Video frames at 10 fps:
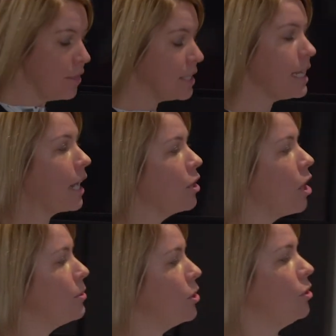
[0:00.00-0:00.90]
The second
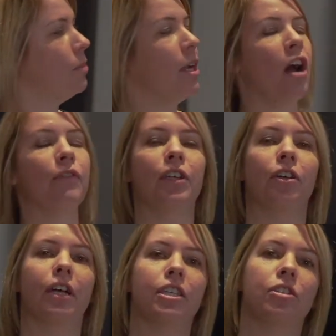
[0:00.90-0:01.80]
option you'll be offering
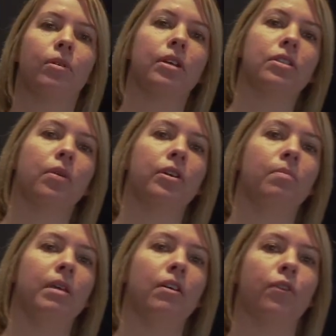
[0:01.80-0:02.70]
your customer is going
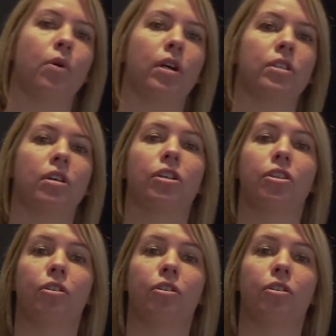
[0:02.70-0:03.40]
to be, of course, our